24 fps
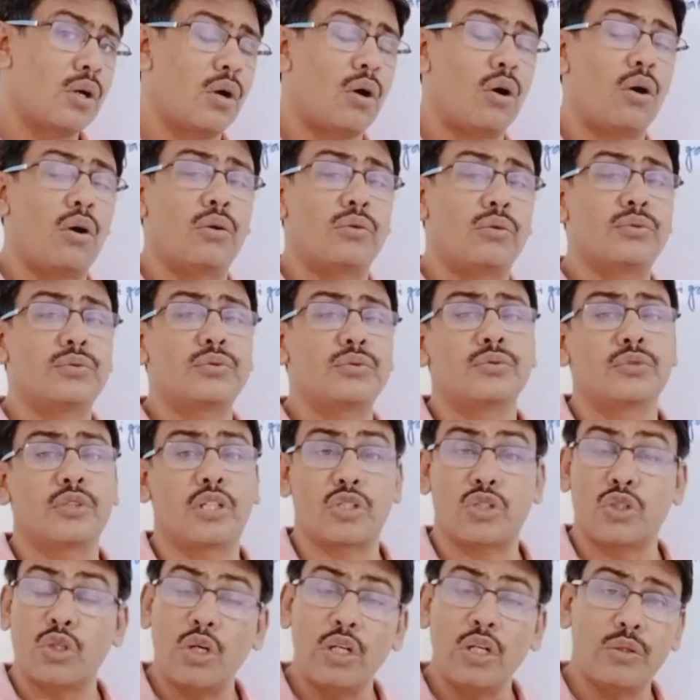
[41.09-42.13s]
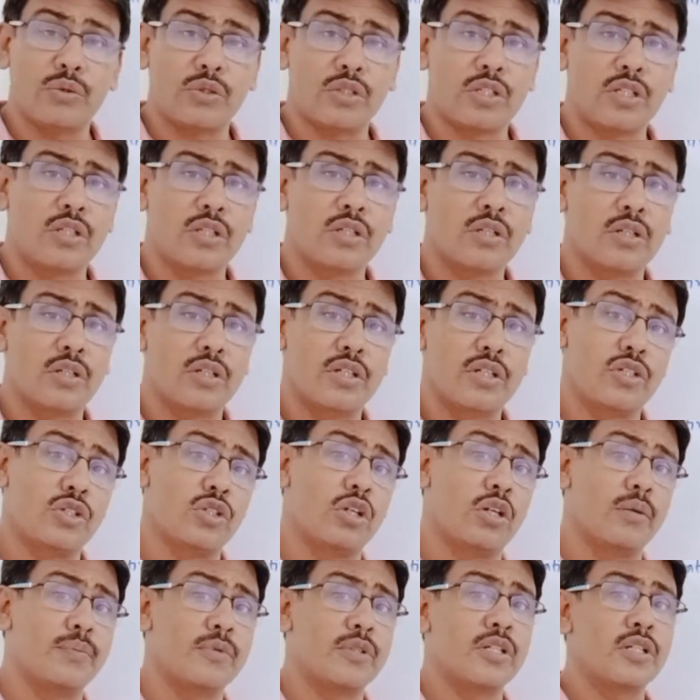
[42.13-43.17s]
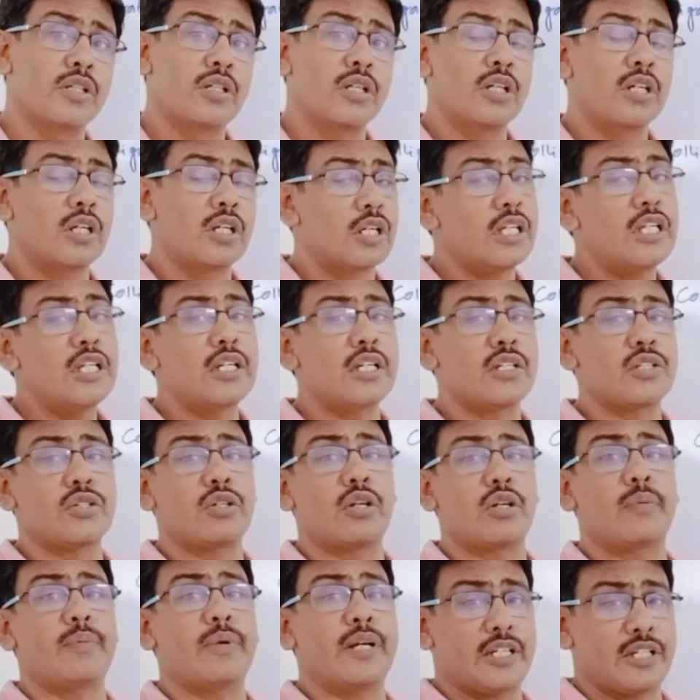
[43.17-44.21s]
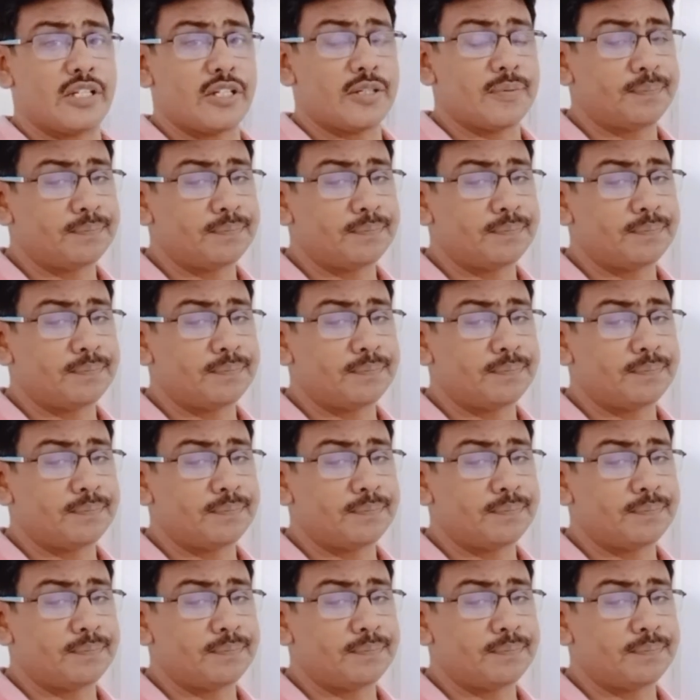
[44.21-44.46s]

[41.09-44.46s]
of the solute dissolved in a solvent.